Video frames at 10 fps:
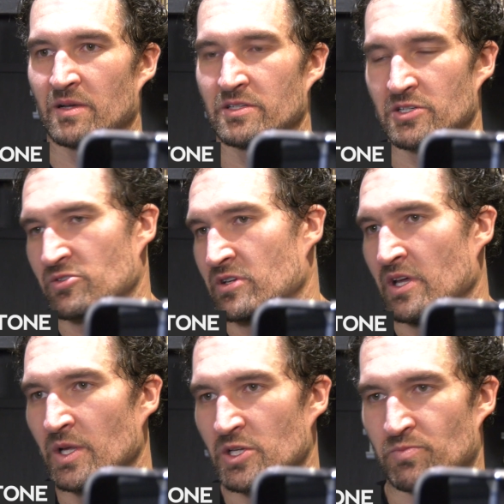and just
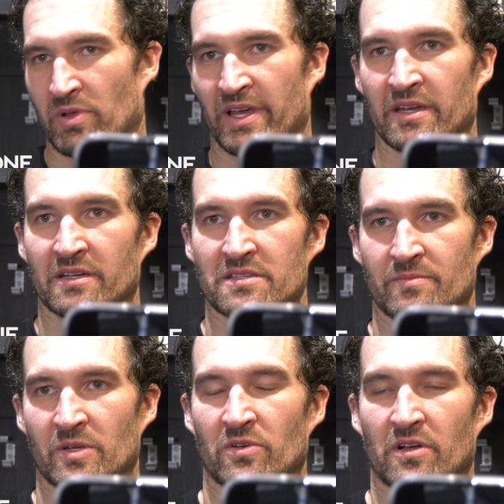just playing. Because I
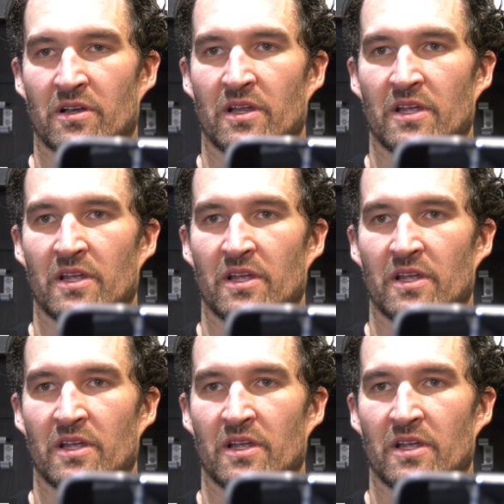mean, we're